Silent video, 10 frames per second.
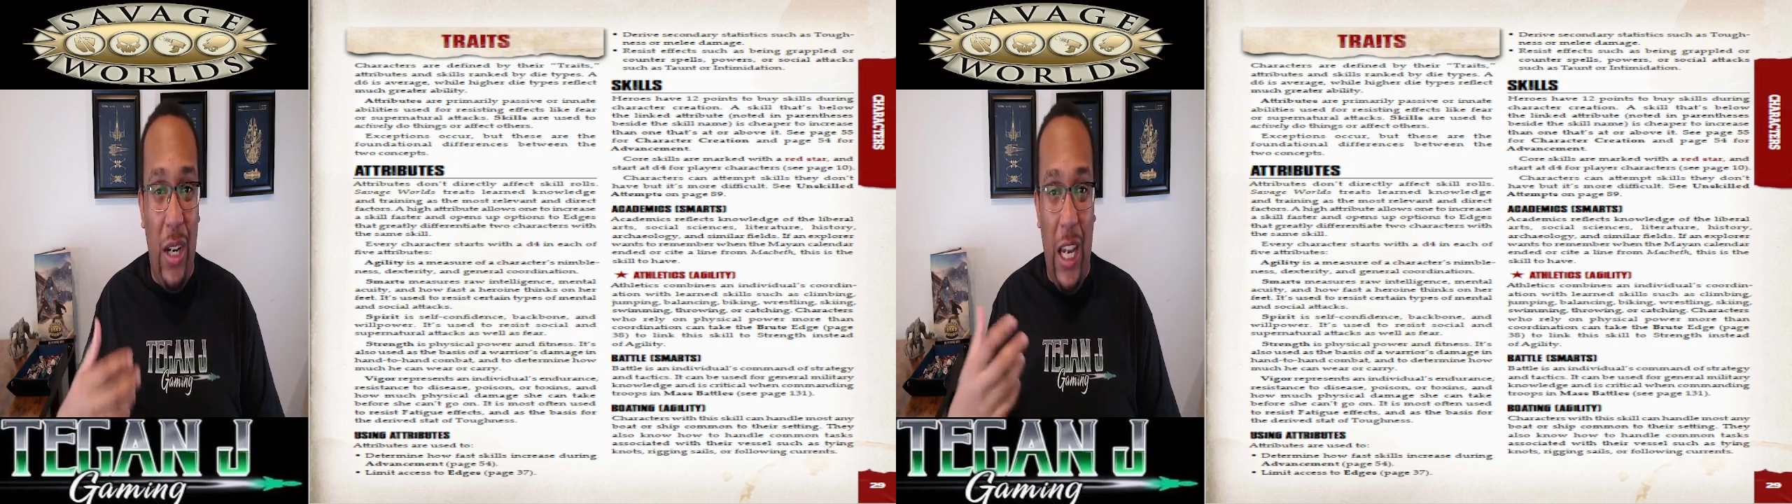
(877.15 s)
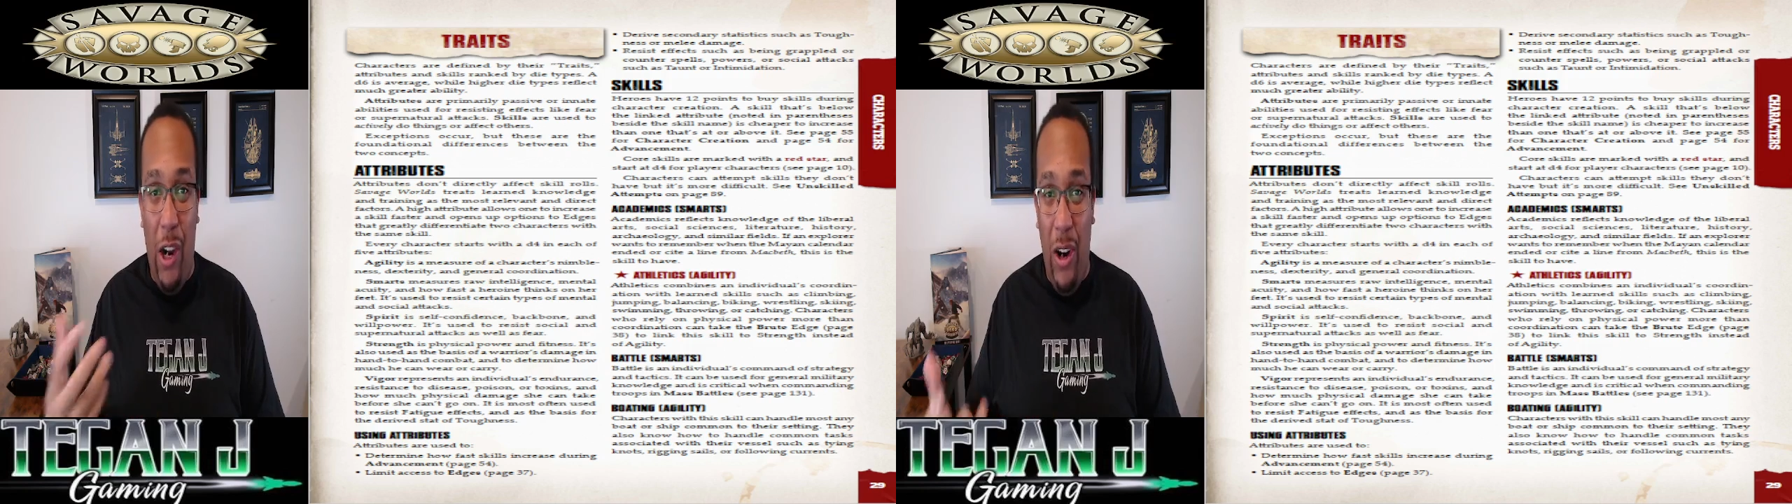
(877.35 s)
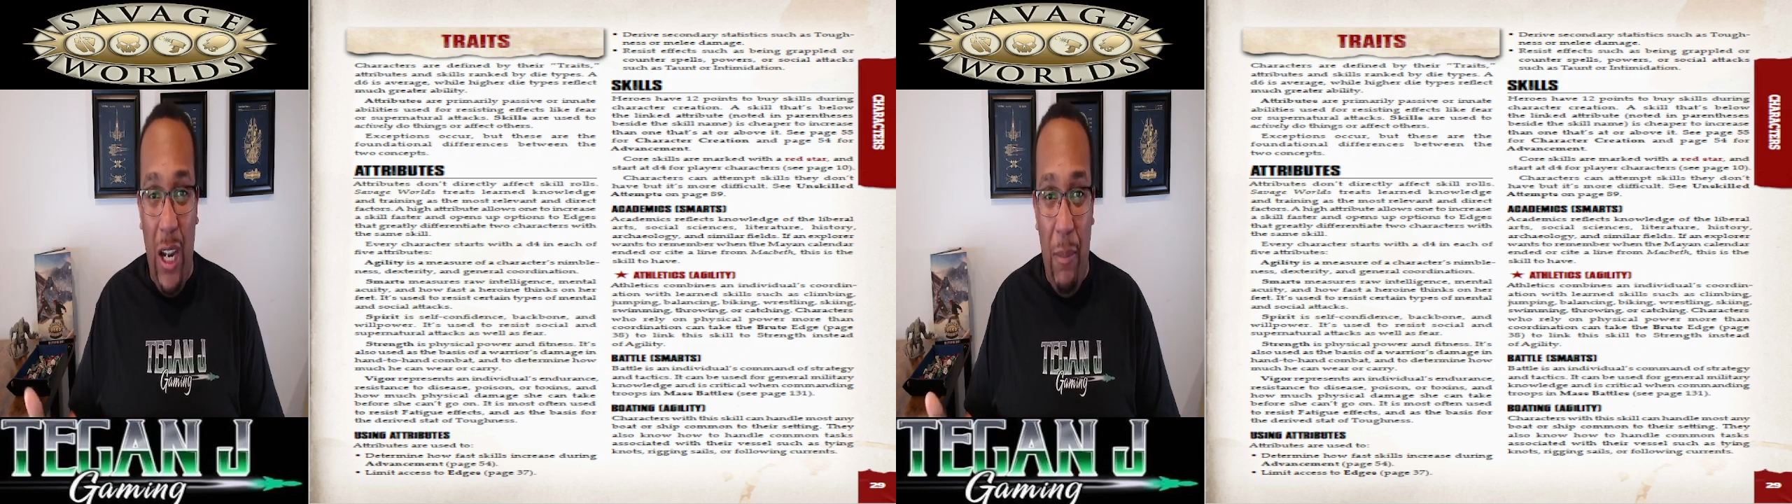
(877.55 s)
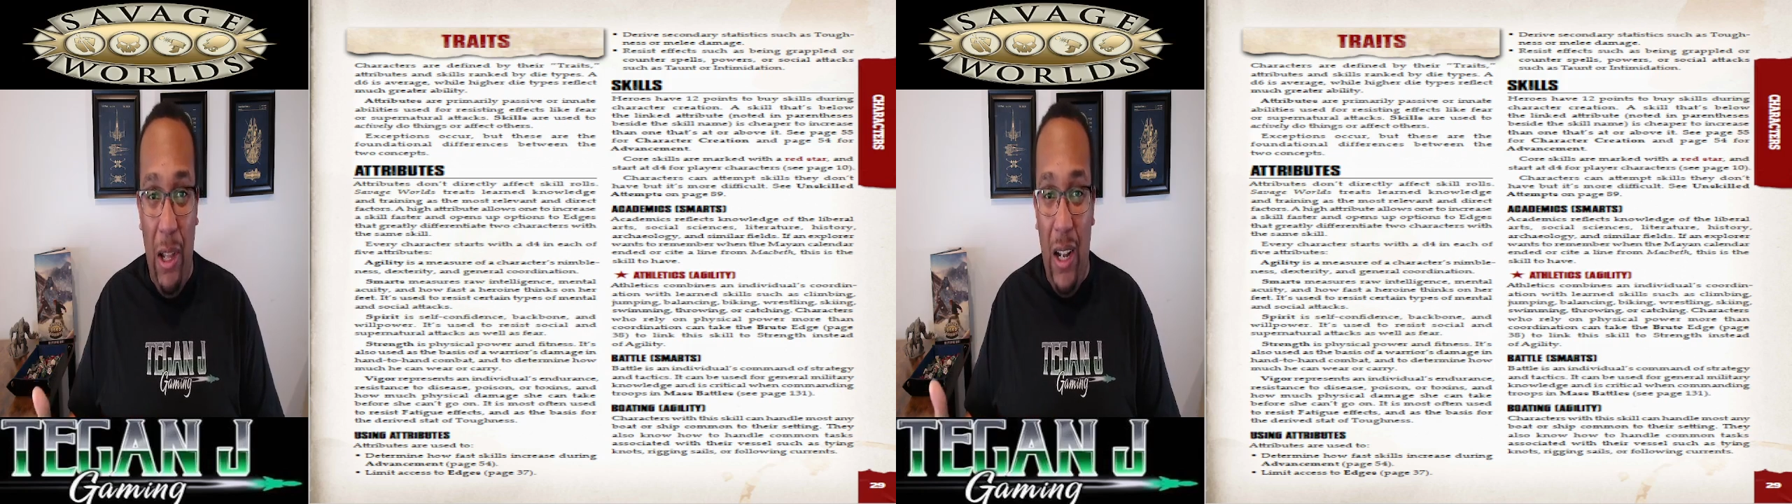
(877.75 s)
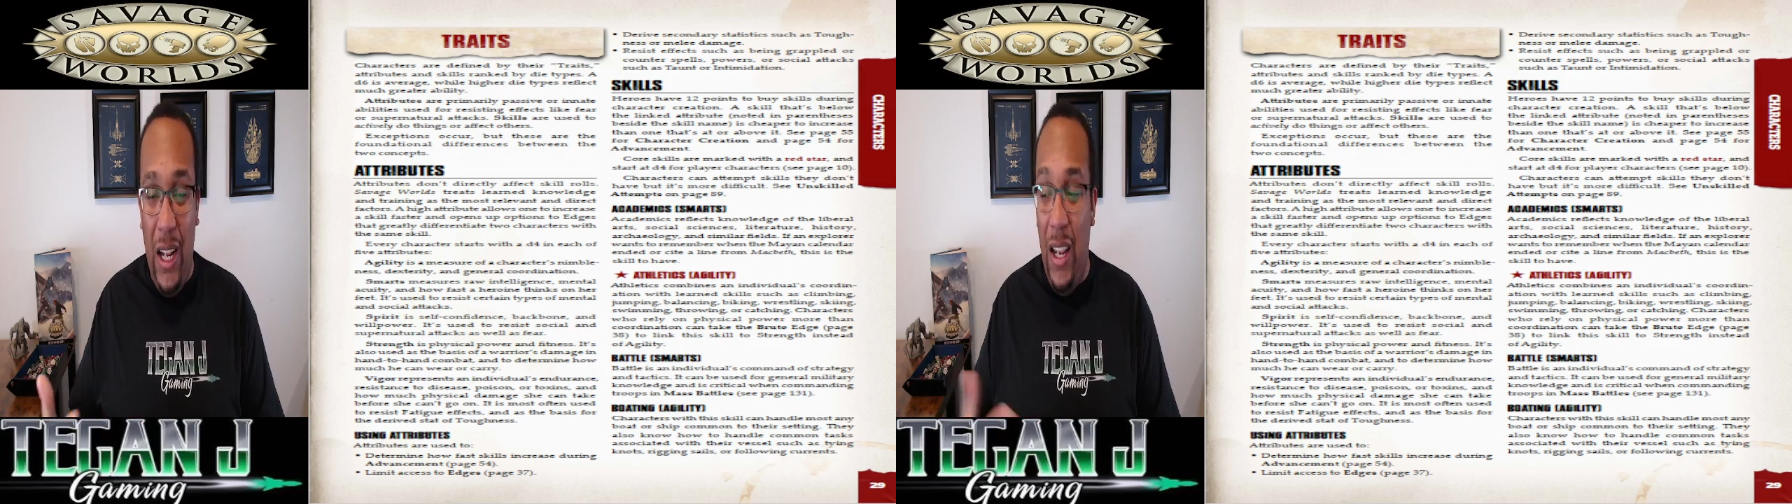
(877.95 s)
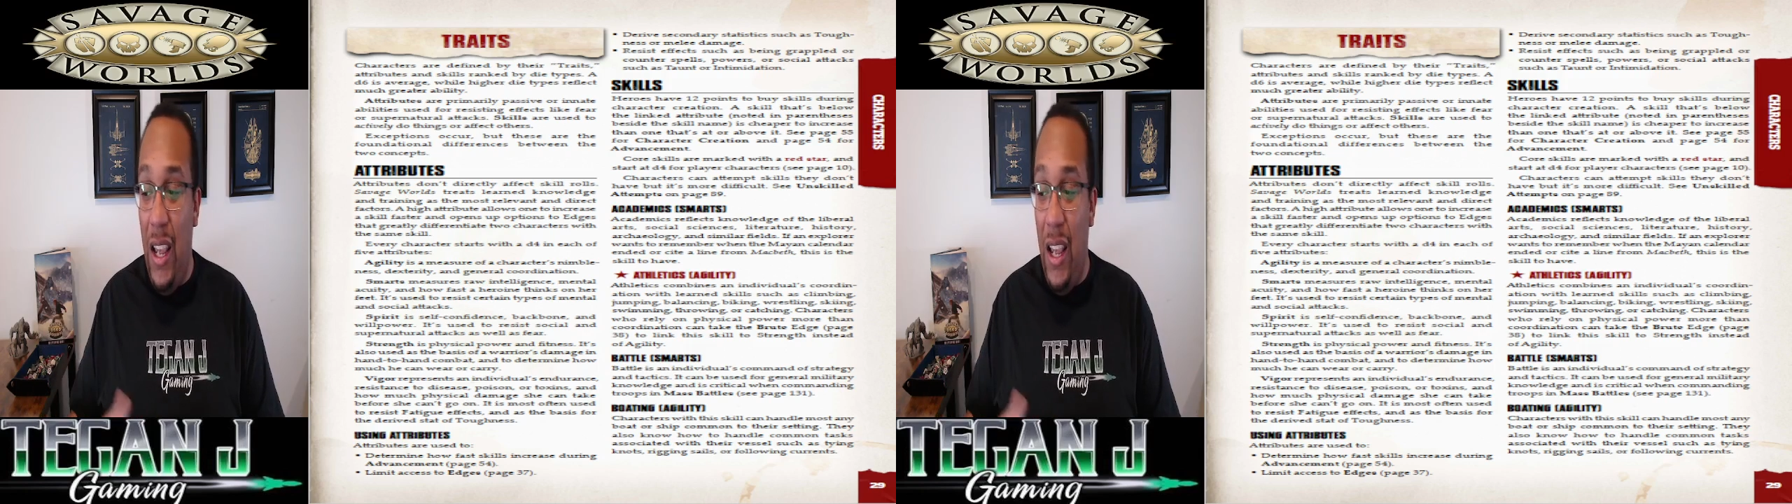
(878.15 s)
carrying ability,